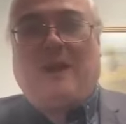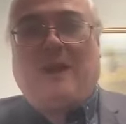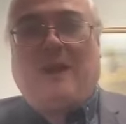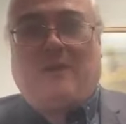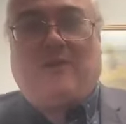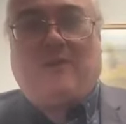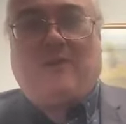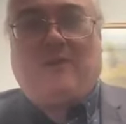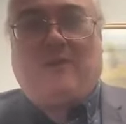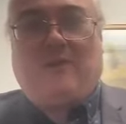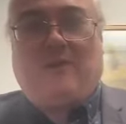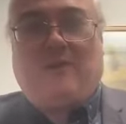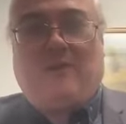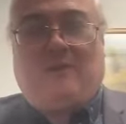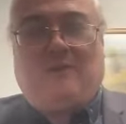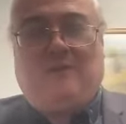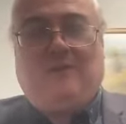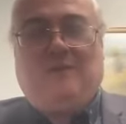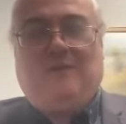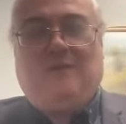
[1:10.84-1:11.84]

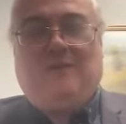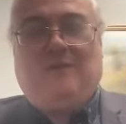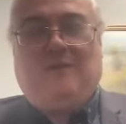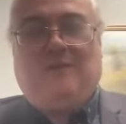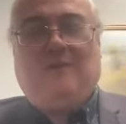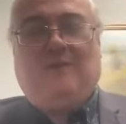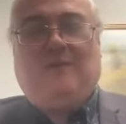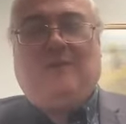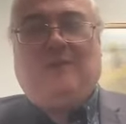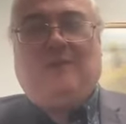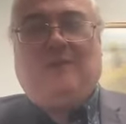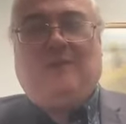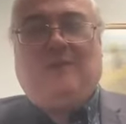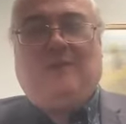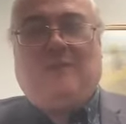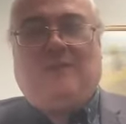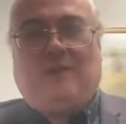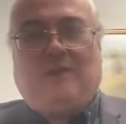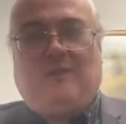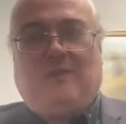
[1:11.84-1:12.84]
accent that
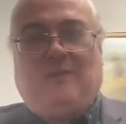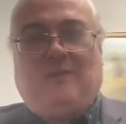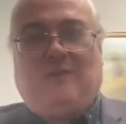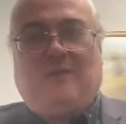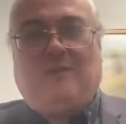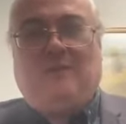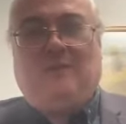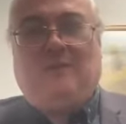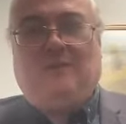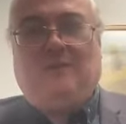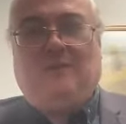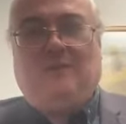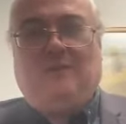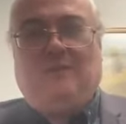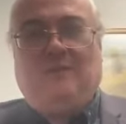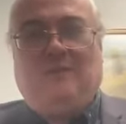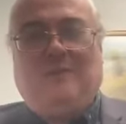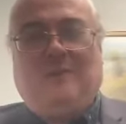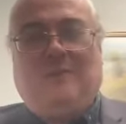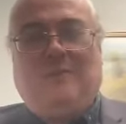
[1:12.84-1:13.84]
I'm a Texan.
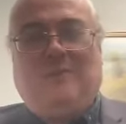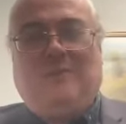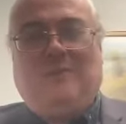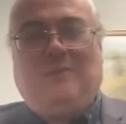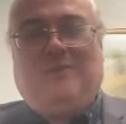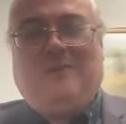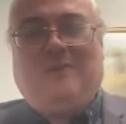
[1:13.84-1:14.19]
I'm